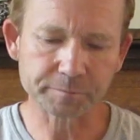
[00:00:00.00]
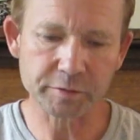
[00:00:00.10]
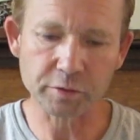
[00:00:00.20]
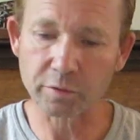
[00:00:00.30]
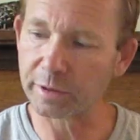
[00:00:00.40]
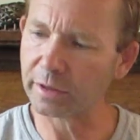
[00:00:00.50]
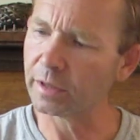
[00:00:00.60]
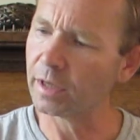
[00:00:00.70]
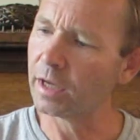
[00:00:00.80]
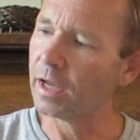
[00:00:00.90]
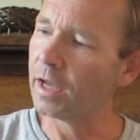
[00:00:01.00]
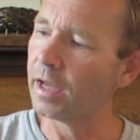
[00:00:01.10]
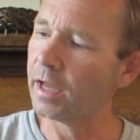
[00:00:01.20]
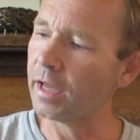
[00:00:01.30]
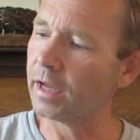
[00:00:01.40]
COB.
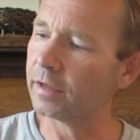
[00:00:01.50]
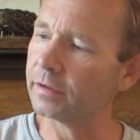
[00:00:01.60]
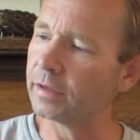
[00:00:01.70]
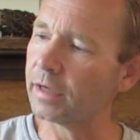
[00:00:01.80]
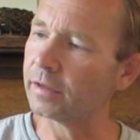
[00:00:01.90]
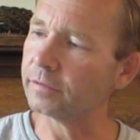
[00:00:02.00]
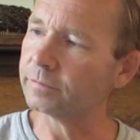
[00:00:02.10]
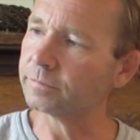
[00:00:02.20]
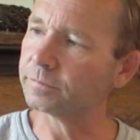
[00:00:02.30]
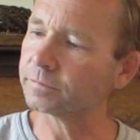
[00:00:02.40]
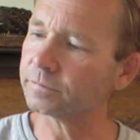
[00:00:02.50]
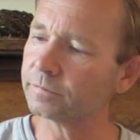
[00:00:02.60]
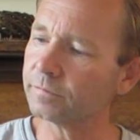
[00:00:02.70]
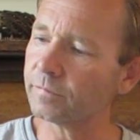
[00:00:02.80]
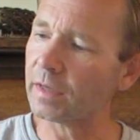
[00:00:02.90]

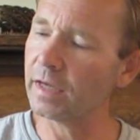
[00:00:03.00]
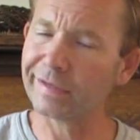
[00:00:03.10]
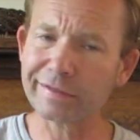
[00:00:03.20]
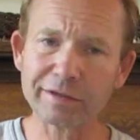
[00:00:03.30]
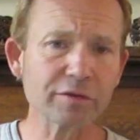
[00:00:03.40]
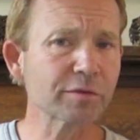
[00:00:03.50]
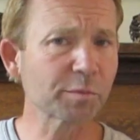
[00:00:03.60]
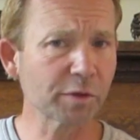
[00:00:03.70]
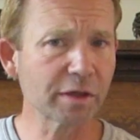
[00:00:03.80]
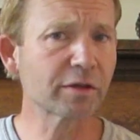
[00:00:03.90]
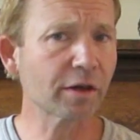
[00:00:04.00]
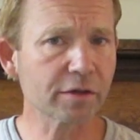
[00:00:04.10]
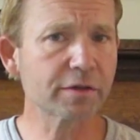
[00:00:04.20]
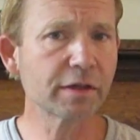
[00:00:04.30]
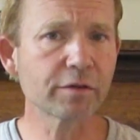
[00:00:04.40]
And he tells some pretty
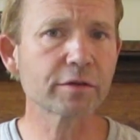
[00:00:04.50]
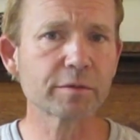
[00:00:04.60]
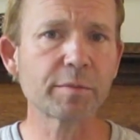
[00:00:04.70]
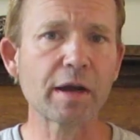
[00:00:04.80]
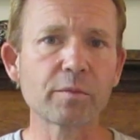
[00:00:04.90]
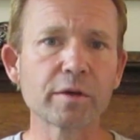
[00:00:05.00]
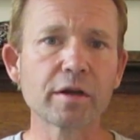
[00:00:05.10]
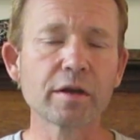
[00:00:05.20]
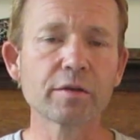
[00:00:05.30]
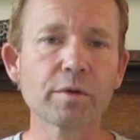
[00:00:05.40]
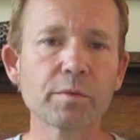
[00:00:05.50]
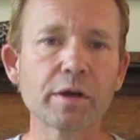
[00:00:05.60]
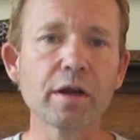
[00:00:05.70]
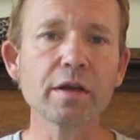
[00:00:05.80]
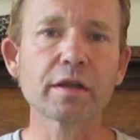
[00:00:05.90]
dark secrets about what
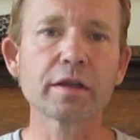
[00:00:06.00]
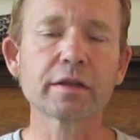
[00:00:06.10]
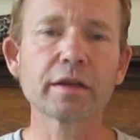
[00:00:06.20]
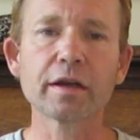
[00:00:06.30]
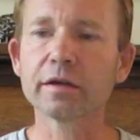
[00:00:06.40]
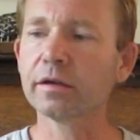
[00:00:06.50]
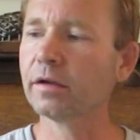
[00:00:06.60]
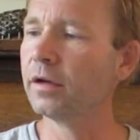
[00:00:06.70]
went on there.